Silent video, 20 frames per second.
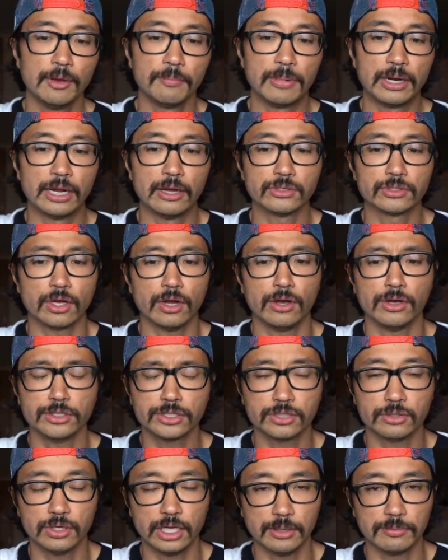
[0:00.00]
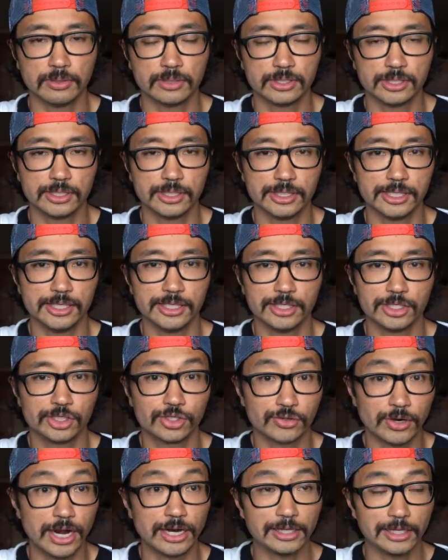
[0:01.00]
But I was also able to see
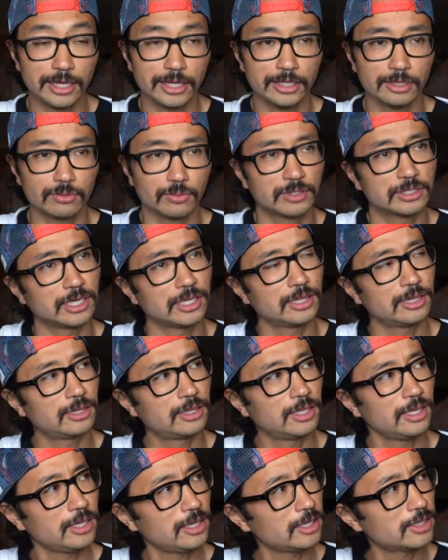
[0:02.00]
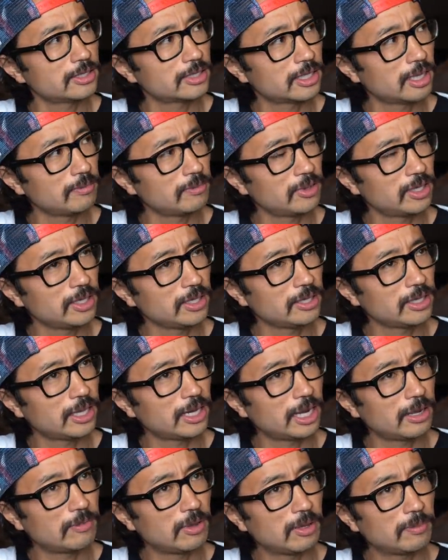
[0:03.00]
stride length, which I think is something
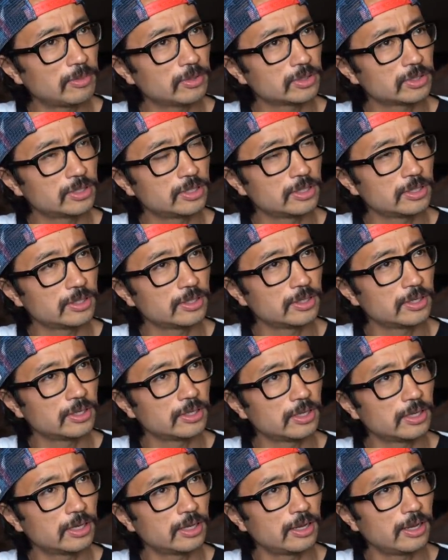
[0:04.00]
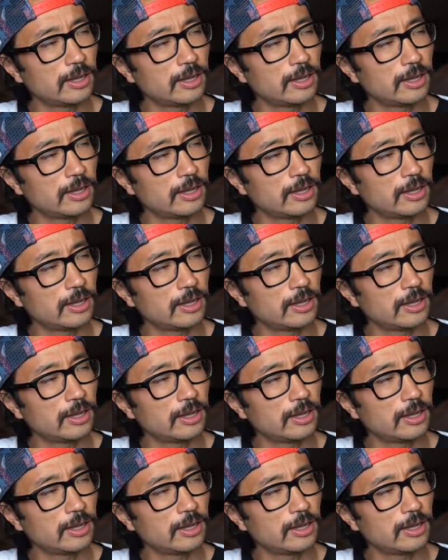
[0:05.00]
that I'm able to